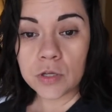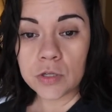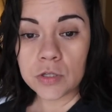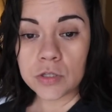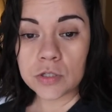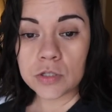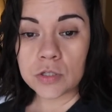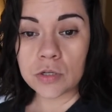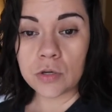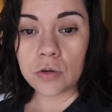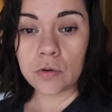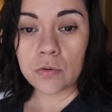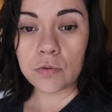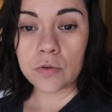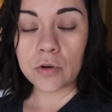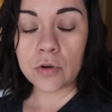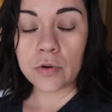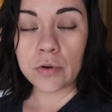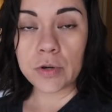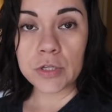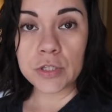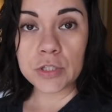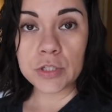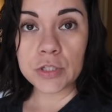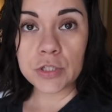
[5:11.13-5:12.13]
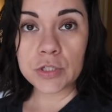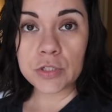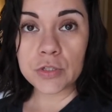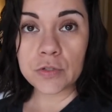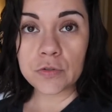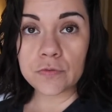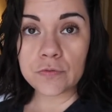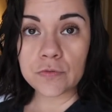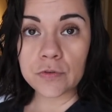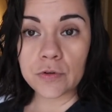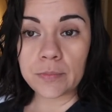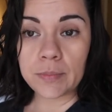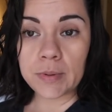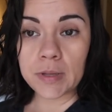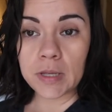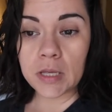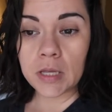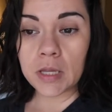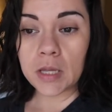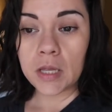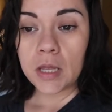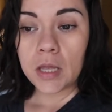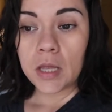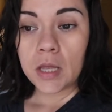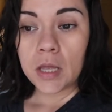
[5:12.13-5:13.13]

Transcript: So they're going to the zoo for a bit.